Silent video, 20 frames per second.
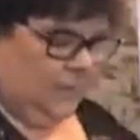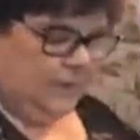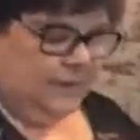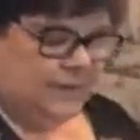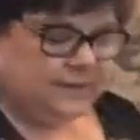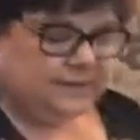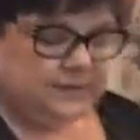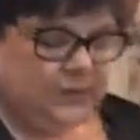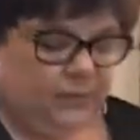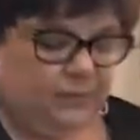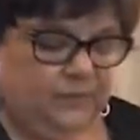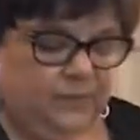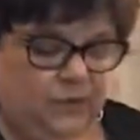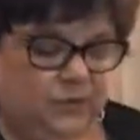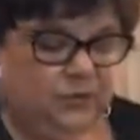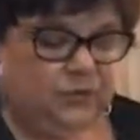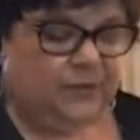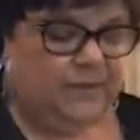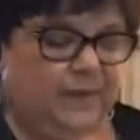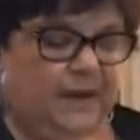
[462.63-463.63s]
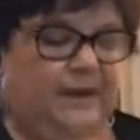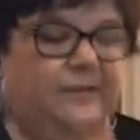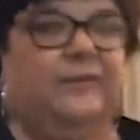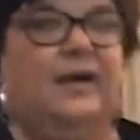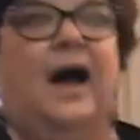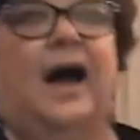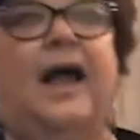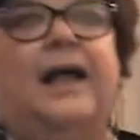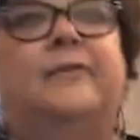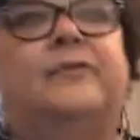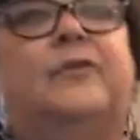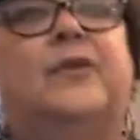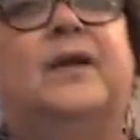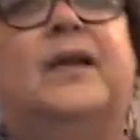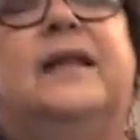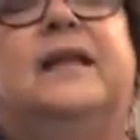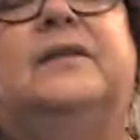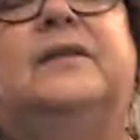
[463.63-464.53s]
because they're usually made of ivory,